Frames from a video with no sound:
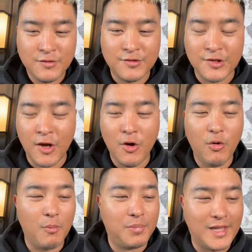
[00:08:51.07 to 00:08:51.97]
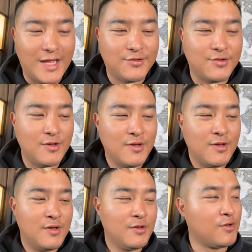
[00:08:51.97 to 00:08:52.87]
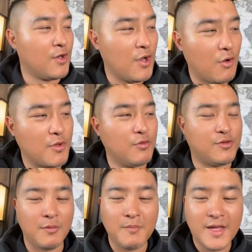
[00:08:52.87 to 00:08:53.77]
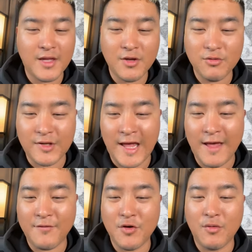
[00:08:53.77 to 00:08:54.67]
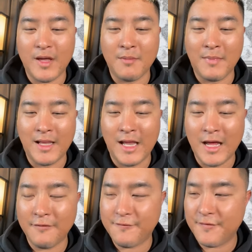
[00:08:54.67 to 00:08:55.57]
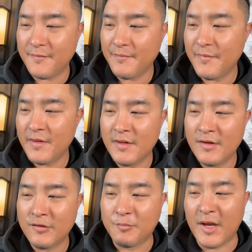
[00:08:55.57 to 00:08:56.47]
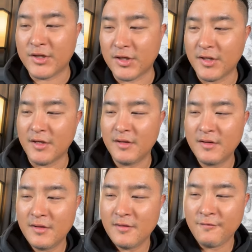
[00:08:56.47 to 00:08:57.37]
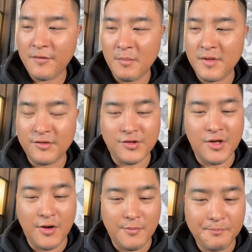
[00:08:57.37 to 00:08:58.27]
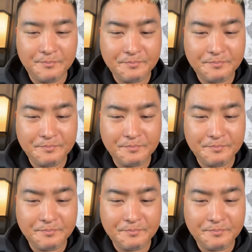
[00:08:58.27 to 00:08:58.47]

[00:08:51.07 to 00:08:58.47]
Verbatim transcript: So blessed to know you, to meet you, to have you in my life, especially from this year.